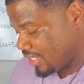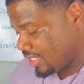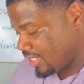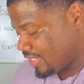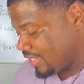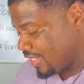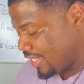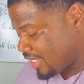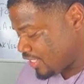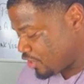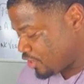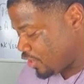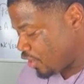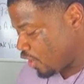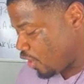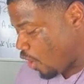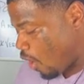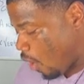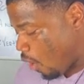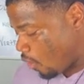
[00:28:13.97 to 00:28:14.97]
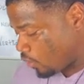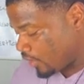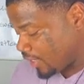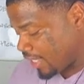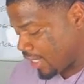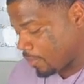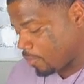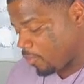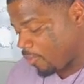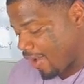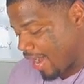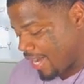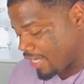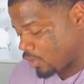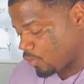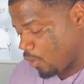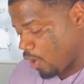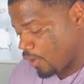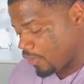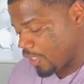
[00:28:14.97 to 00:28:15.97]
this your holy and
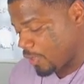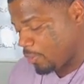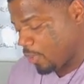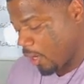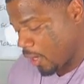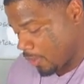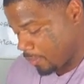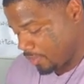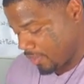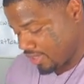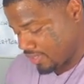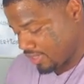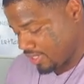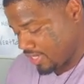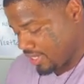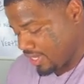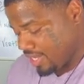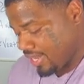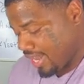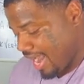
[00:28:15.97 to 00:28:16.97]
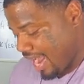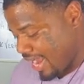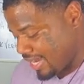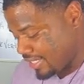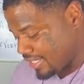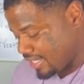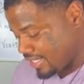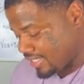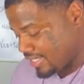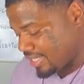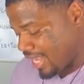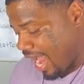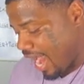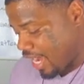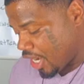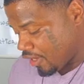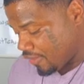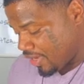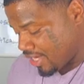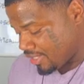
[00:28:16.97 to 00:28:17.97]
praiseworthy purpose, and
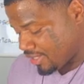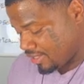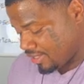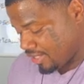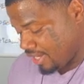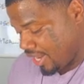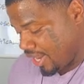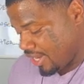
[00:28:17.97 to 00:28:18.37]
desires